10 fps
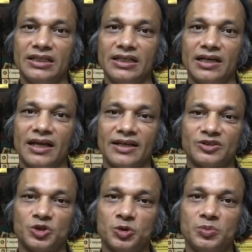there
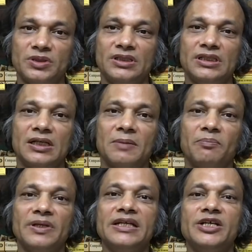has to be the
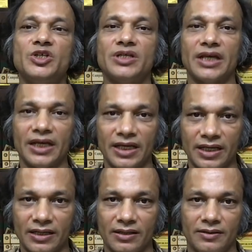complete
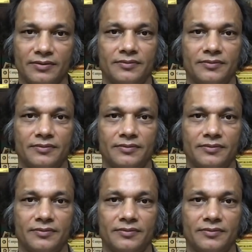chain.